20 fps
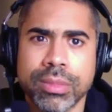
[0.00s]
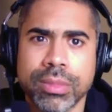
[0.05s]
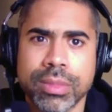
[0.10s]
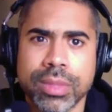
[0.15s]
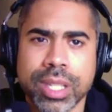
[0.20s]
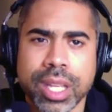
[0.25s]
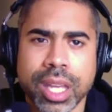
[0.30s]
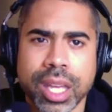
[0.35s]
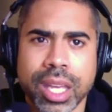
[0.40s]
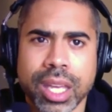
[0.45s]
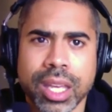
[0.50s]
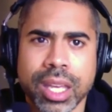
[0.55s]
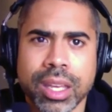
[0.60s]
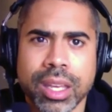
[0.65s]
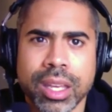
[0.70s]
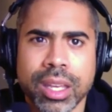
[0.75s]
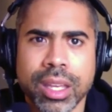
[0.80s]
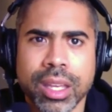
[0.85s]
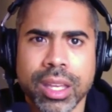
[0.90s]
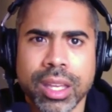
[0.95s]
say,
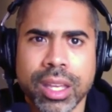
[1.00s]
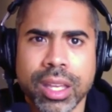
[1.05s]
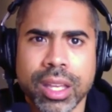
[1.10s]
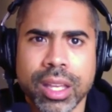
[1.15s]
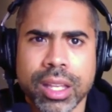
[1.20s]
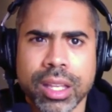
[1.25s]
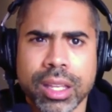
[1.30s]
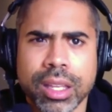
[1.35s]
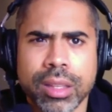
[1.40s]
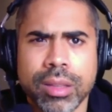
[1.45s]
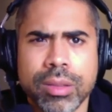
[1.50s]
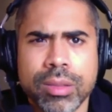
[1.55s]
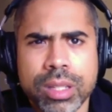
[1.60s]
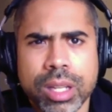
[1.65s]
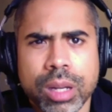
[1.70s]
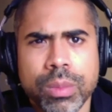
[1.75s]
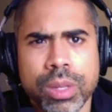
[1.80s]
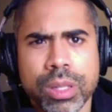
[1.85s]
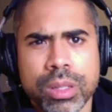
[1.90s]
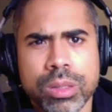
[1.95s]
Can you
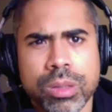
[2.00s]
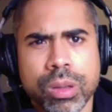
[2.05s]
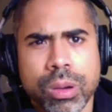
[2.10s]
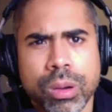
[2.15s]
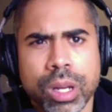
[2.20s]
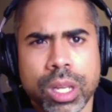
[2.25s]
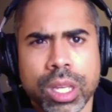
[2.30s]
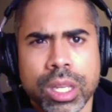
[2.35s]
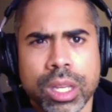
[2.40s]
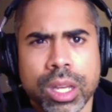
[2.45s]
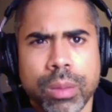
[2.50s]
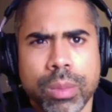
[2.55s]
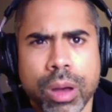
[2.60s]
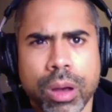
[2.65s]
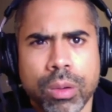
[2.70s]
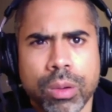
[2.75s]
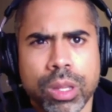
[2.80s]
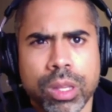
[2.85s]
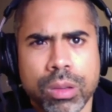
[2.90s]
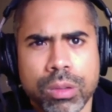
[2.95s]
tell me a story
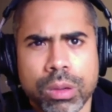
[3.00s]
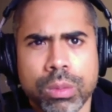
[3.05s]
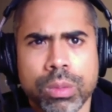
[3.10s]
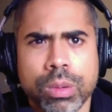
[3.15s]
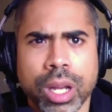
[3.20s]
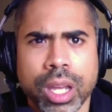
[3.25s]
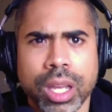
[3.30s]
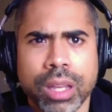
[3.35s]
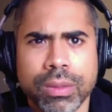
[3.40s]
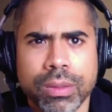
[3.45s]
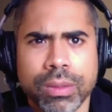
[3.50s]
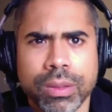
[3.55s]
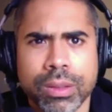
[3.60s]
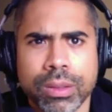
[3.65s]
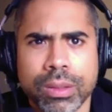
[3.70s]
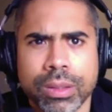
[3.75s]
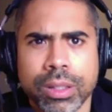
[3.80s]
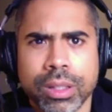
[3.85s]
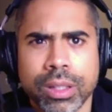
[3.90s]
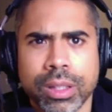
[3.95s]
about when you were brave?
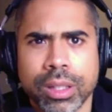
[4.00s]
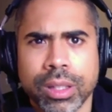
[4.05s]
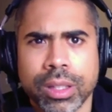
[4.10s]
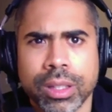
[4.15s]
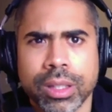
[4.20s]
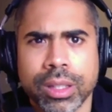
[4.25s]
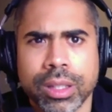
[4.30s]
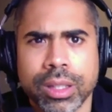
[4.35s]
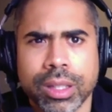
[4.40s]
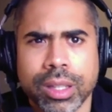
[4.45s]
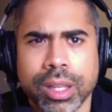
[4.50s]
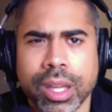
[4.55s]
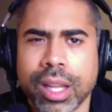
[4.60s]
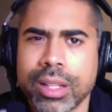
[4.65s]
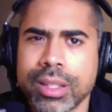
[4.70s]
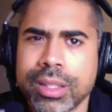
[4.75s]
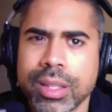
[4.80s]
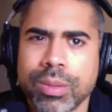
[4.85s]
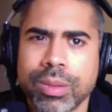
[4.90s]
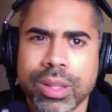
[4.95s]
And
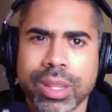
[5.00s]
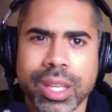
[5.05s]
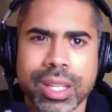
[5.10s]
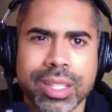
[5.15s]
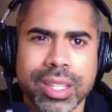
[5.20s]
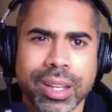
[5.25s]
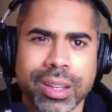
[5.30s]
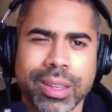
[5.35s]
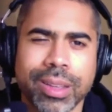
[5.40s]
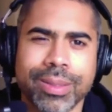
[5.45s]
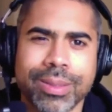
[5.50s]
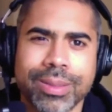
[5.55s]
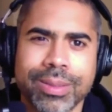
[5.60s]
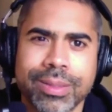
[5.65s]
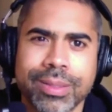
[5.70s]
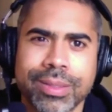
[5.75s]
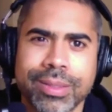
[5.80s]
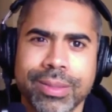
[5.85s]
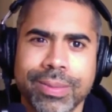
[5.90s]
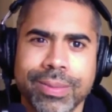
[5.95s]
see what they tell you.
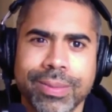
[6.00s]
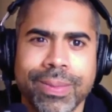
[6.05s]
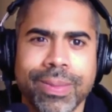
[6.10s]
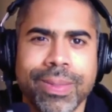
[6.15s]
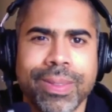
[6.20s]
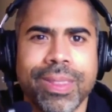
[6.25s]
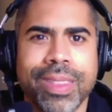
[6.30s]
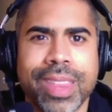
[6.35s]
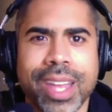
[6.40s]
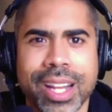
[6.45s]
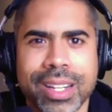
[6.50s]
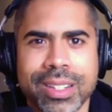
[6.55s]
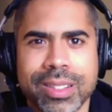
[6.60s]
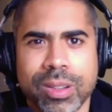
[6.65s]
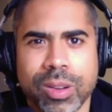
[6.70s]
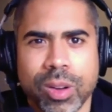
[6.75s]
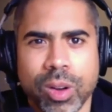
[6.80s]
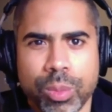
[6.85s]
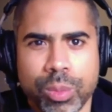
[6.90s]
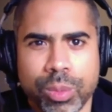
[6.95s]
That's your
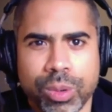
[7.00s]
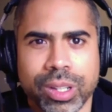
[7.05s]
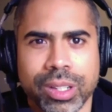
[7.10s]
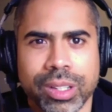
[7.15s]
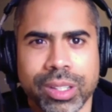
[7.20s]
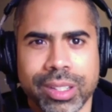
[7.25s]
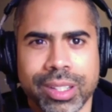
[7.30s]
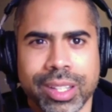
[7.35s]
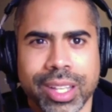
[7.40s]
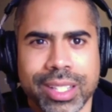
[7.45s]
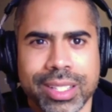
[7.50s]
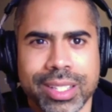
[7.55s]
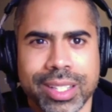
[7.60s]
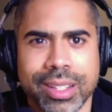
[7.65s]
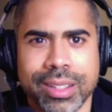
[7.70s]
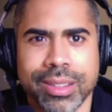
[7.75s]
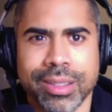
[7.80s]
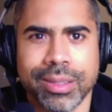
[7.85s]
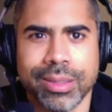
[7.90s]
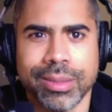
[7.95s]
homework lesson.
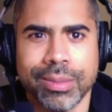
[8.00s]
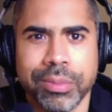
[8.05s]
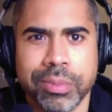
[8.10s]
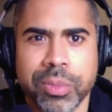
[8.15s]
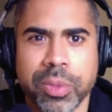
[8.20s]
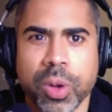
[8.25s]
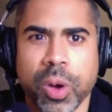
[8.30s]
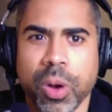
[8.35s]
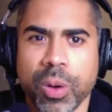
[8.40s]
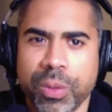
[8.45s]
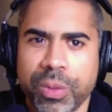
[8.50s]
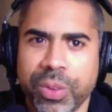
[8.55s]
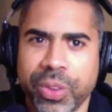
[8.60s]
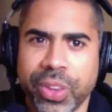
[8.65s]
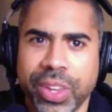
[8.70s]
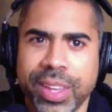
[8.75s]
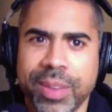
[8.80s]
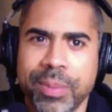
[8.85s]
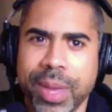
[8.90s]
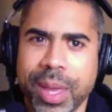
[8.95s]

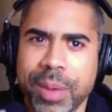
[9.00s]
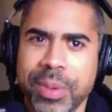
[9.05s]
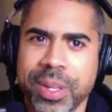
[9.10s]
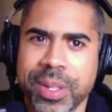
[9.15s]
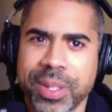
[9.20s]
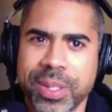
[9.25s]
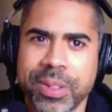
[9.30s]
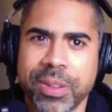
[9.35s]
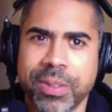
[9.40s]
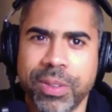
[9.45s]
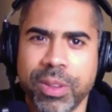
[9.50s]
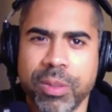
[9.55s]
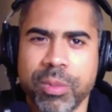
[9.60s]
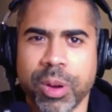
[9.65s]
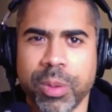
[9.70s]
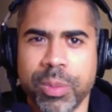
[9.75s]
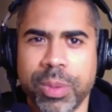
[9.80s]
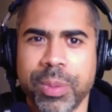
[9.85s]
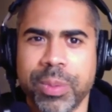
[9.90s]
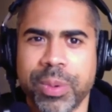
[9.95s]
Hopefully, maybe you'll do a few more
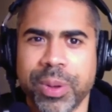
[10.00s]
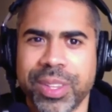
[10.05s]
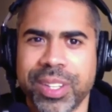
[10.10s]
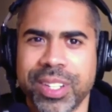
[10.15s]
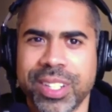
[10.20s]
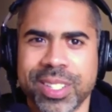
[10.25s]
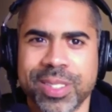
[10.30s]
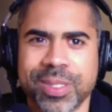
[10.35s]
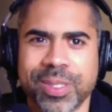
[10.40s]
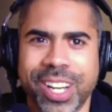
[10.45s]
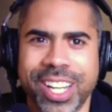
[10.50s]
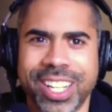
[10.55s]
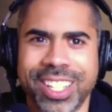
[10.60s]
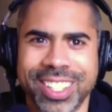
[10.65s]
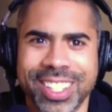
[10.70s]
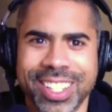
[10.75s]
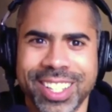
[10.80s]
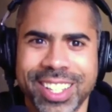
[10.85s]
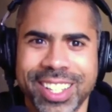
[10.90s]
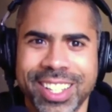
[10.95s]
people than just one.
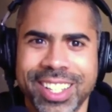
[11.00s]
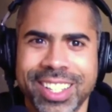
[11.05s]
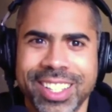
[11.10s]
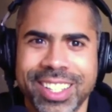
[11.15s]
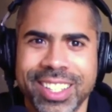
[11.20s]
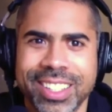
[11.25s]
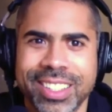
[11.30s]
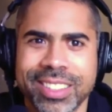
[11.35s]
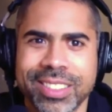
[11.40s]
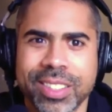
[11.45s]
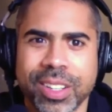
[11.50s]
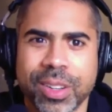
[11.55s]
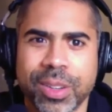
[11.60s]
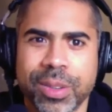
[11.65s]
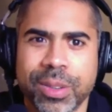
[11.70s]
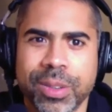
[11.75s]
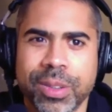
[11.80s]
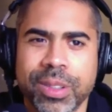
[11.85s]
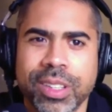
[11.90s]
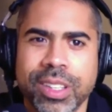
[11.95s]
So
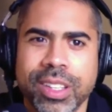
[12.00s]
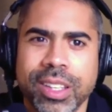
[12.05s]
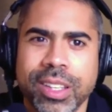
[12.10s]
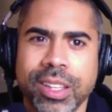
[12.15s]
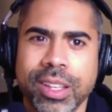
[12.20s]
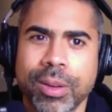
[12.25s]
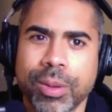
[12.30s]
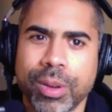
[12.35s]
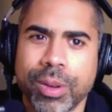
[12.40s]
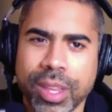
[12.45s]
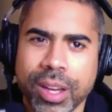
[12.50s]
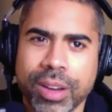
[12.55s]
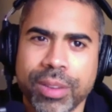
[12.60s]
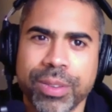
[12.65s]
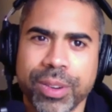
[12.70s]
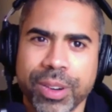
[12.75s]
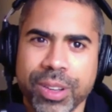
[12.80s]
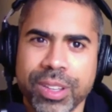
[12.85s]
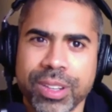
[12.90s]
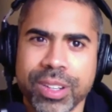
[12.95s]
Without
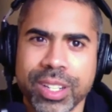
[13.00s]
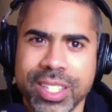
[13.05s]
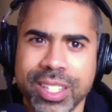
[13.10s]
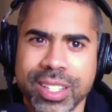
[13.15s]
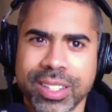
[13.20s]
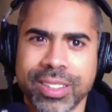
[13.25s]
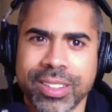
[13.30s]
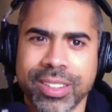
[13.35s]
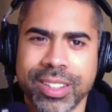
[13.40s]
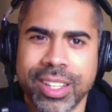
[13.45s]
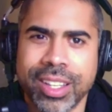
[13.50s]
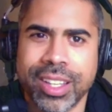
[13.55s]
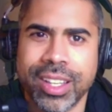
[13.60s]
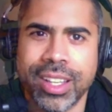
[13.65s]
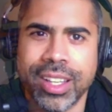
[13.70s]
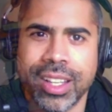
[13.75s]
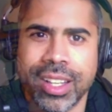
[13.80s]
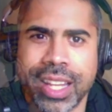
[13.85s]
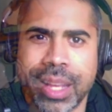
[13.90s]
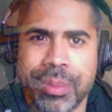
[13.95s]
further ado,
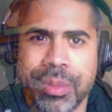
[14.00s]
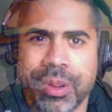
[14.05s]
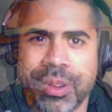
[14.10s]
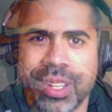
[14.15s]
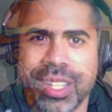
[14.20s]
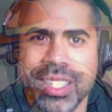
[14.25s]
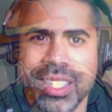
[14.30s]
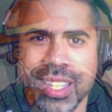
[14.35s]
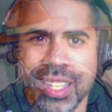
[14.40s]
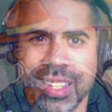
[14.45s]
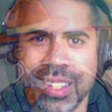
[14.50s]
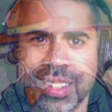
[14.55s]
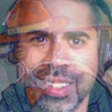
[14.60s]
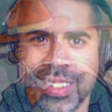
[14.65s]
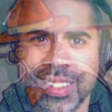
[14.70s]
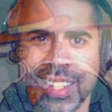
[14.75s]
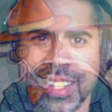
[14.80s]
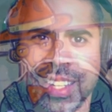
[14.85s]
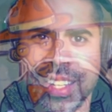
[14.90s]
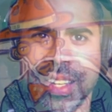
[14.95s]
let me read to
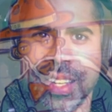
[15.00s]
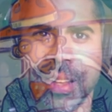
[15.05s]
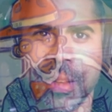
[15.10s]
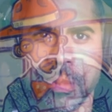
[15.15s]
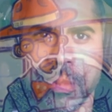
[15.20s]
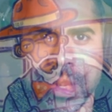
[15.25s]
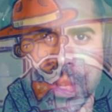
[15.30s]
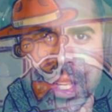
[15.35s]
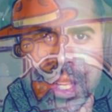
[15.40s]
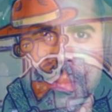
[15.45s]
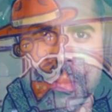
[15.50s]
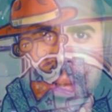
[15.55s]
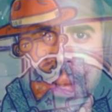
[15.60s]
you Big